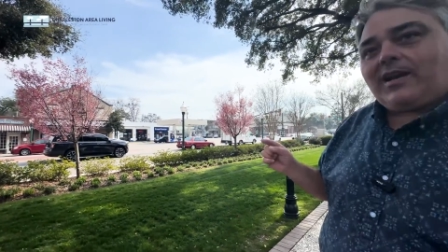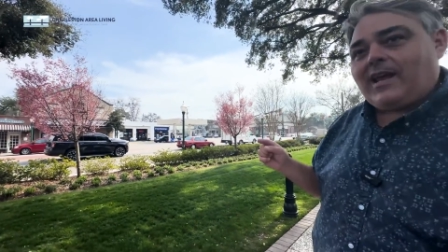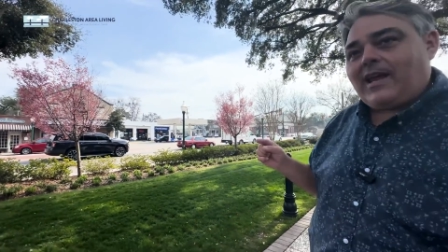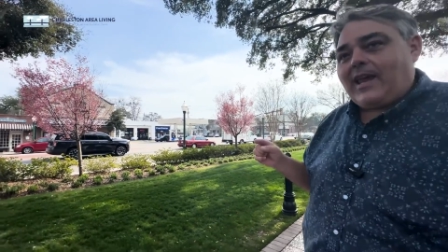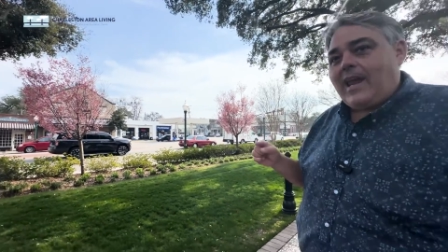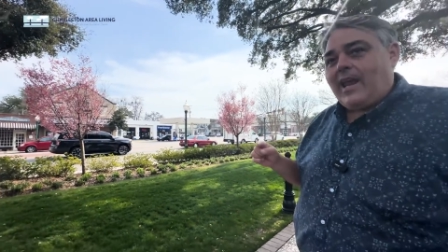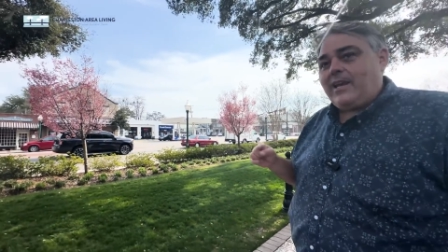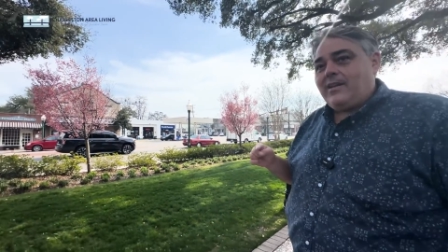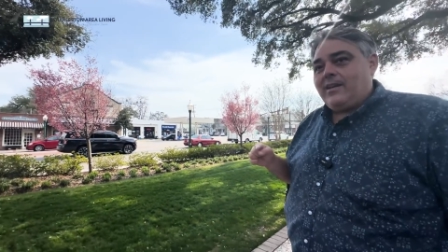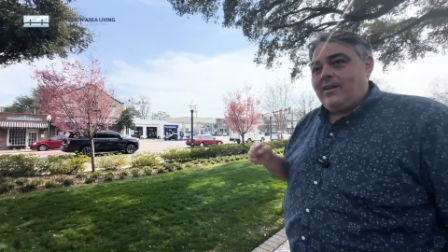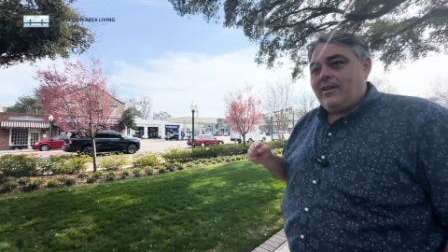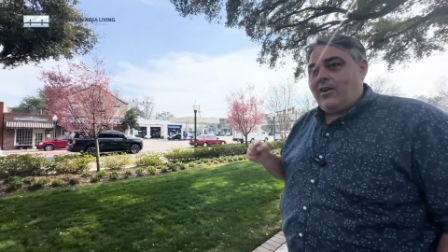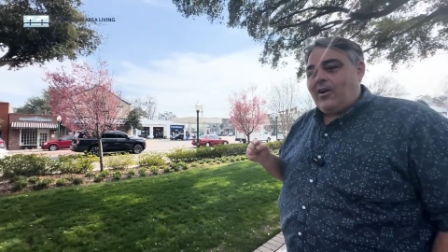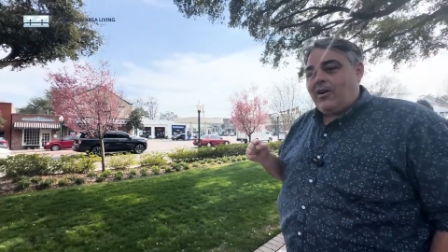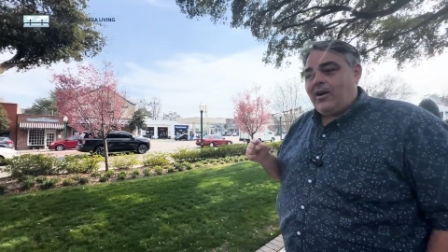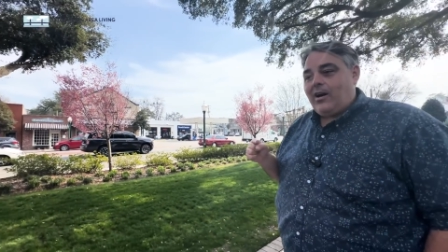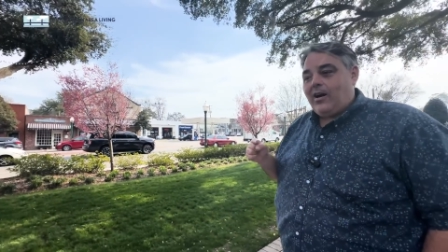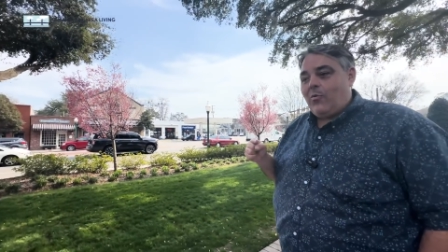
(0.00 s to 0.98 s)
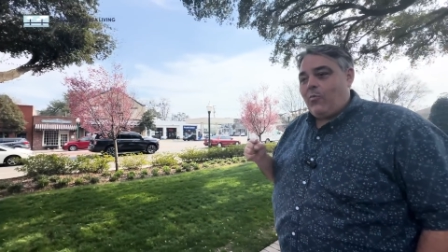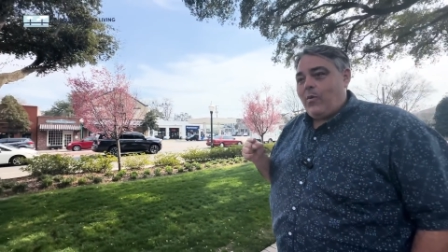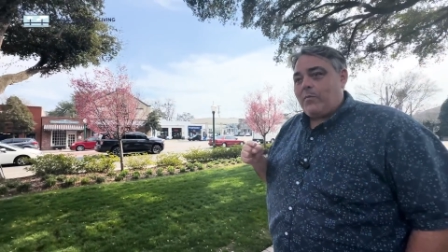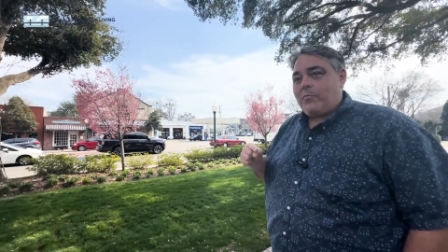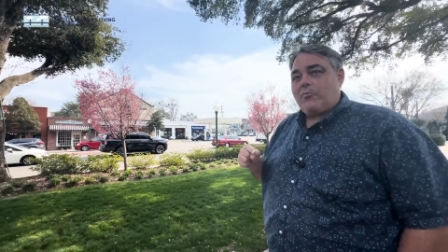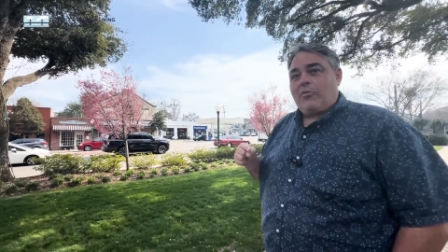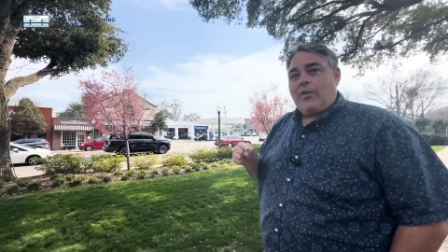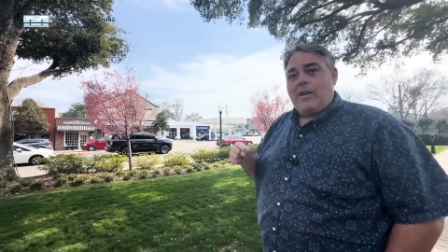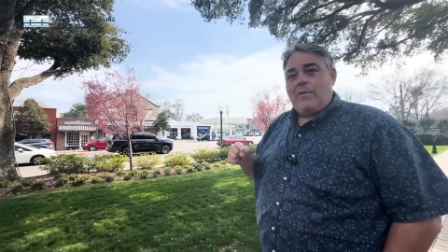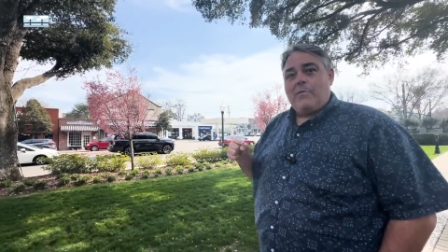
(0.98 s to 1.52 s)
I ate whipped
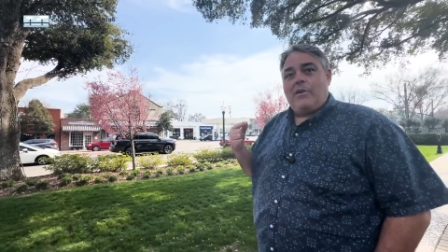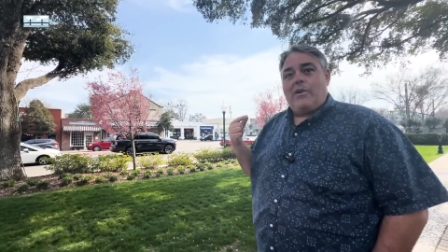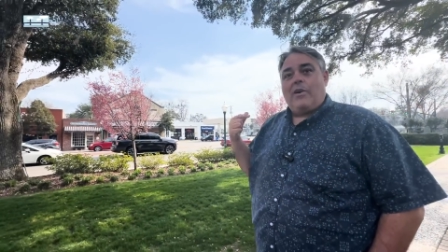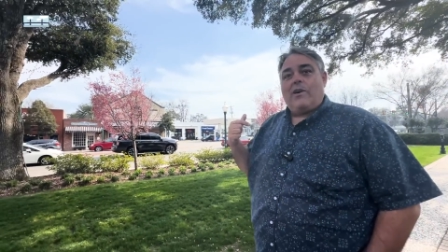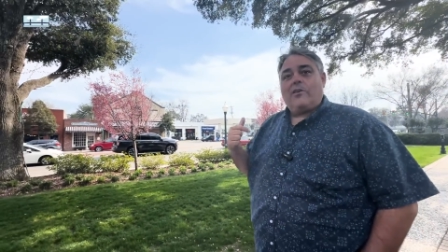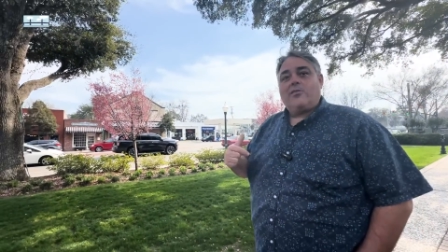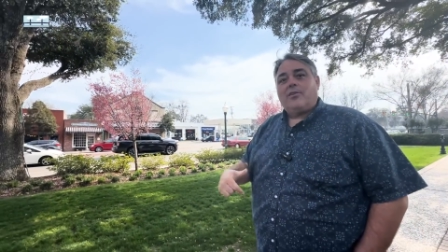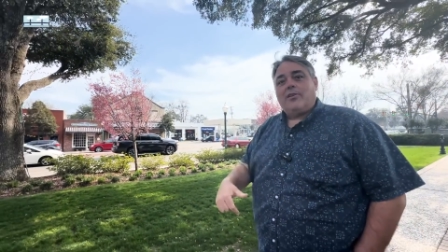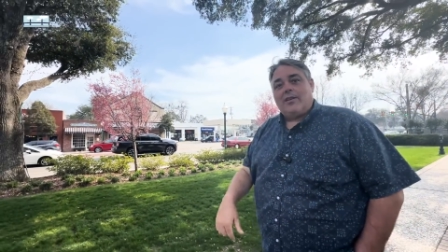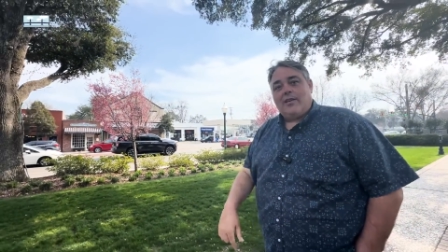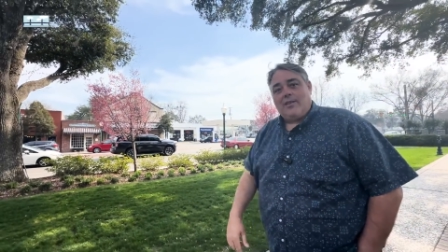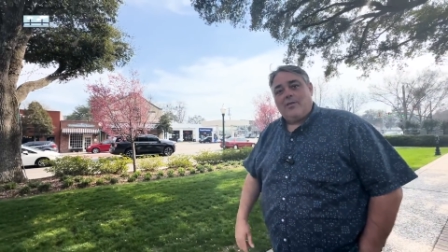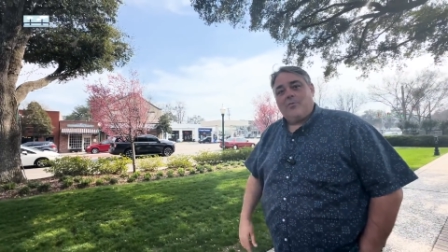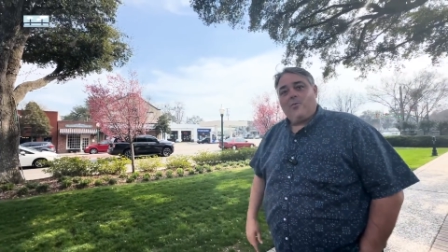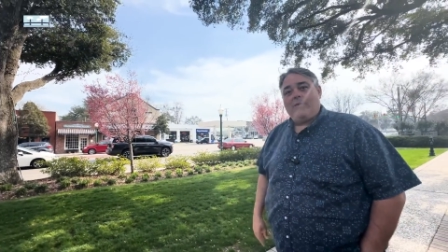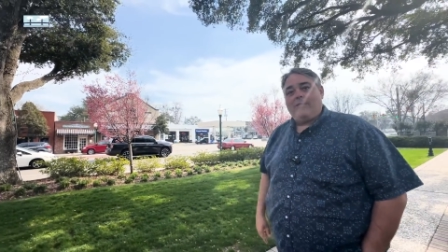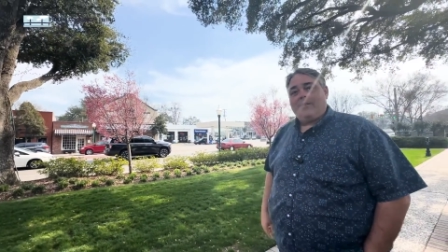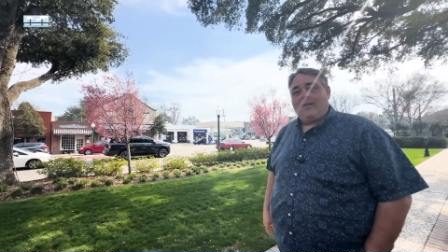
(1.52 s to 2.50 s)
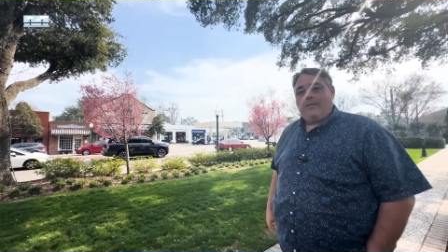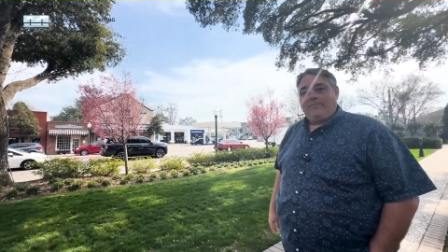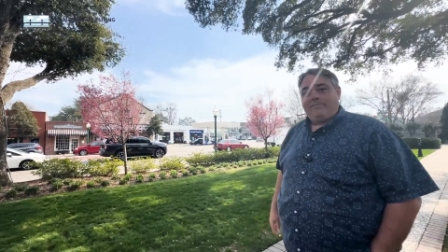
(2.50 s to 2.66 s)
cream on a hot dog in there one time.